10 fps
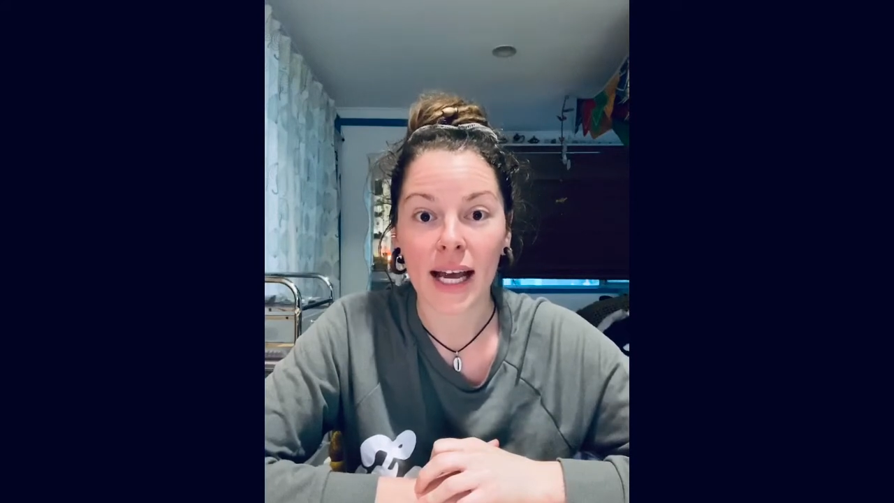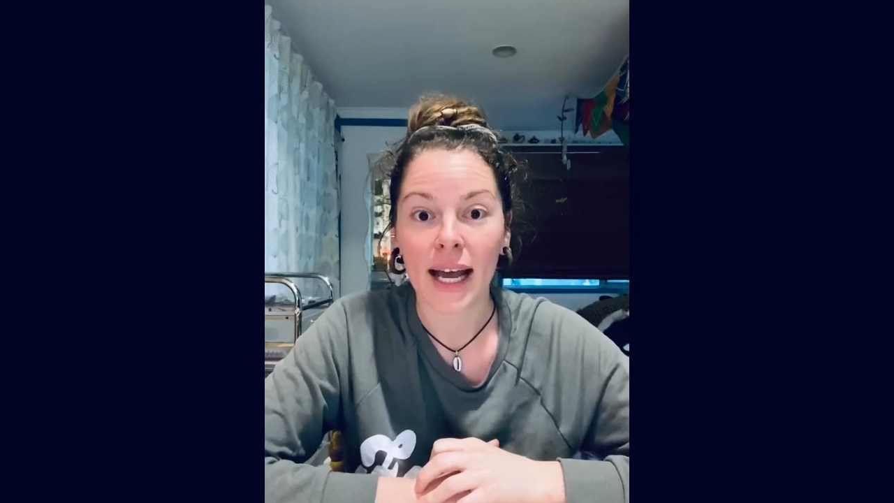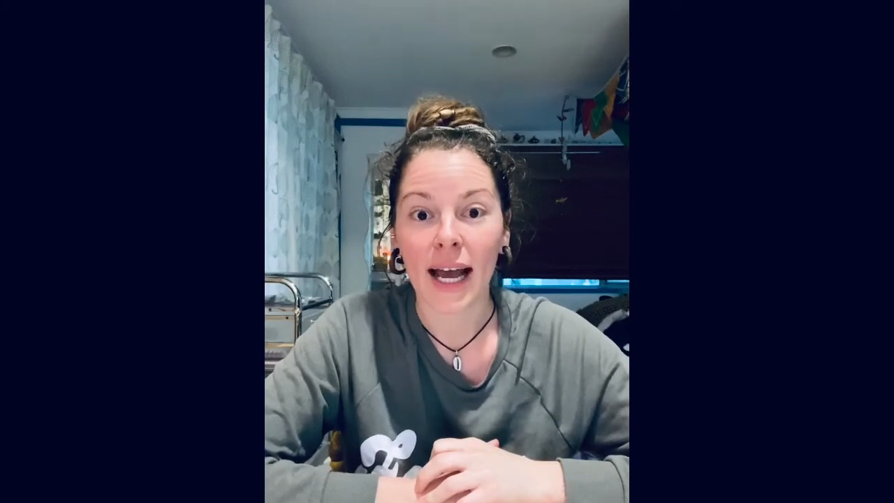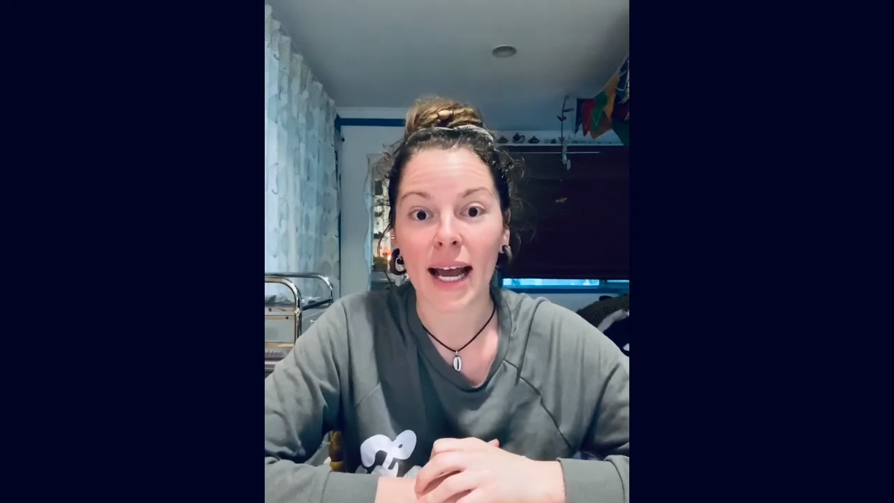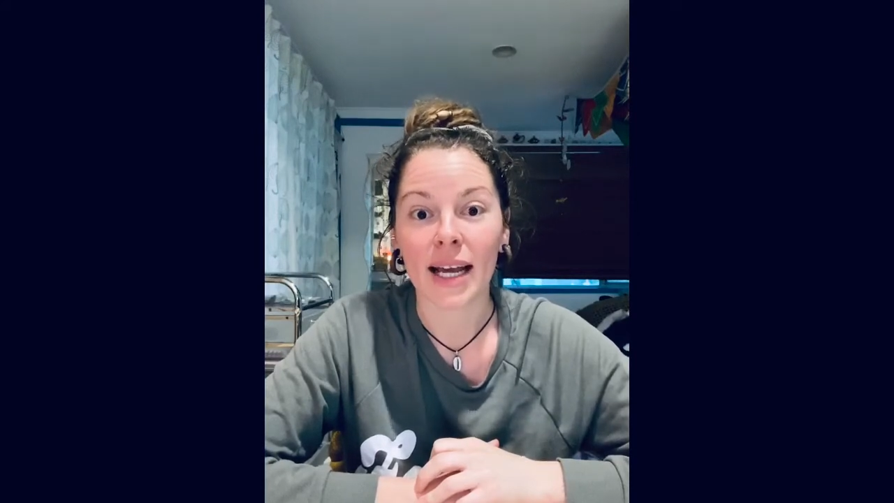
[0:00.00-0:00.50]

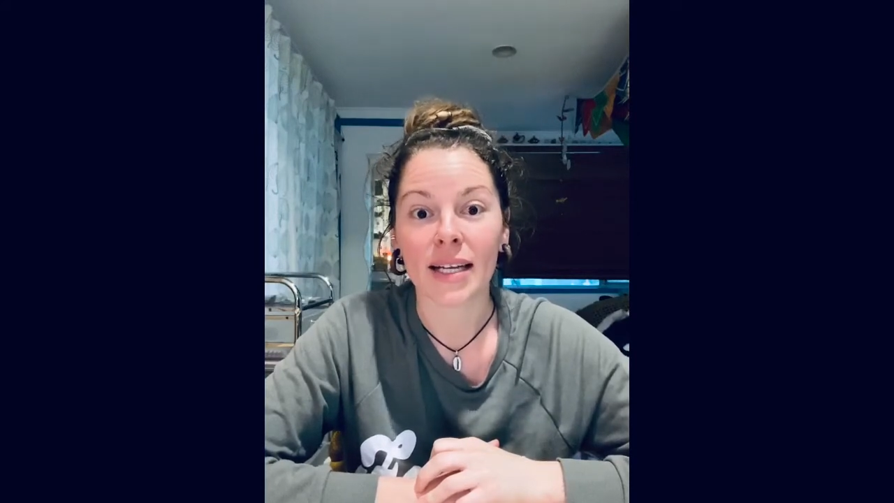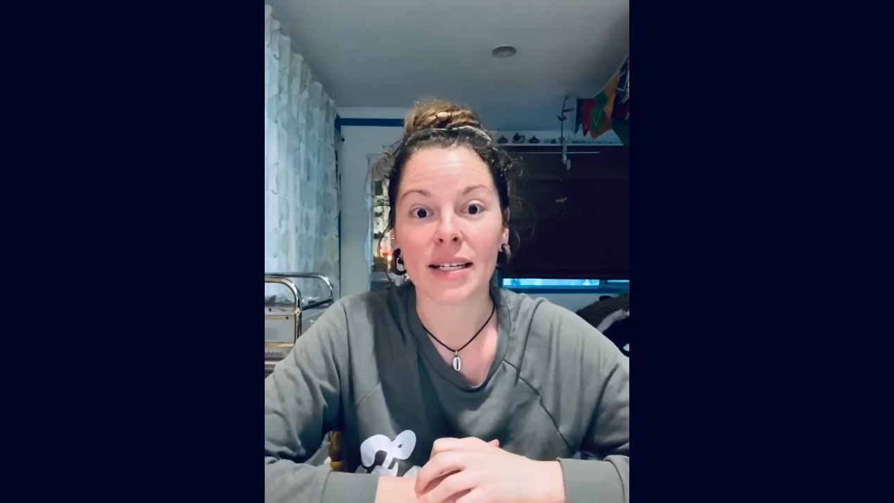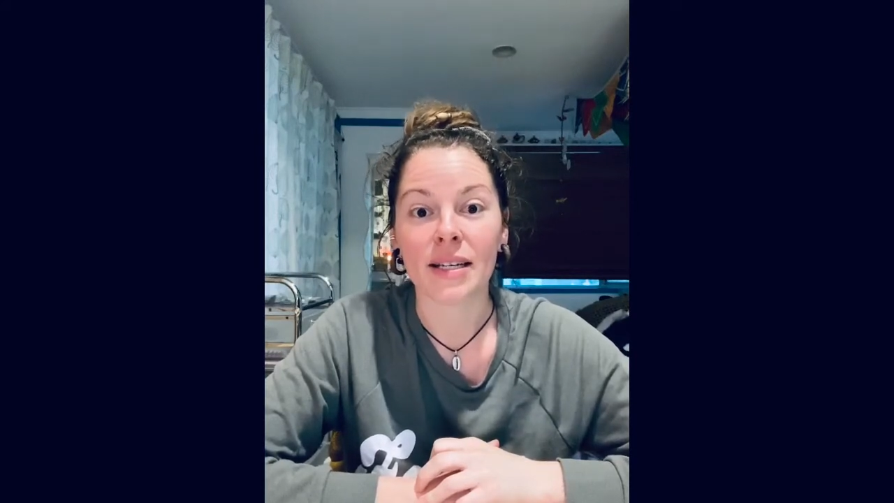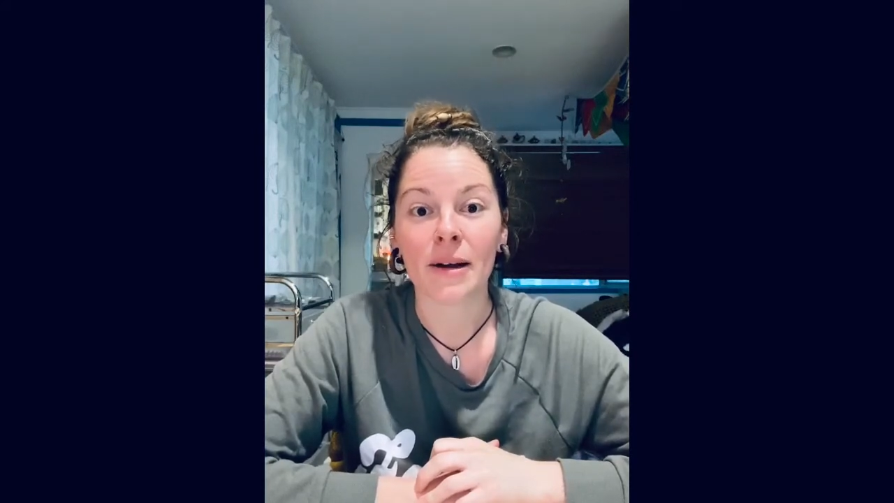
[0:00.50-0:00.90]
and